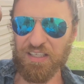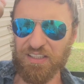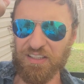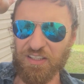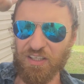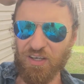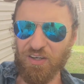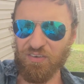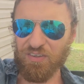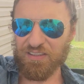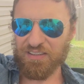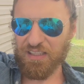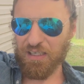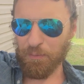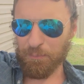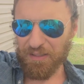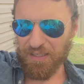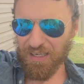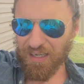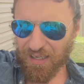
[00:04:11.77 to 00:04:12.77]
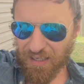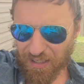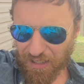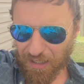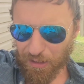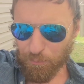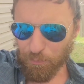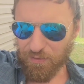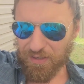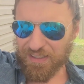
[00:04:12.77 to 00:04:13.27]
it's coming
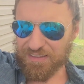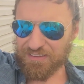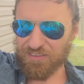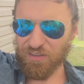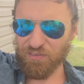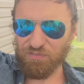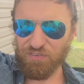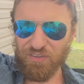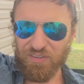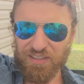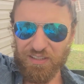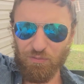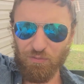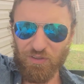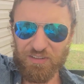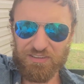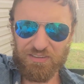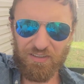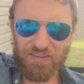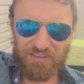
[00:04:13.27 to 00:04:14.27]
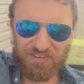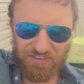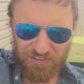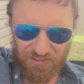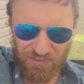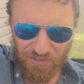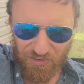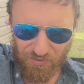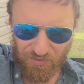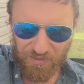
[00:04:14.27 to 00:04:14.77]
up, when I start feeling where it's not as
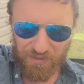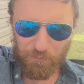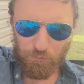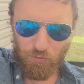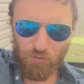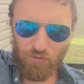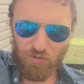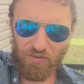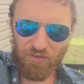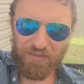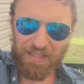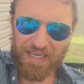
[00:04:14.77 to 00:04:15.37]
secure anymore.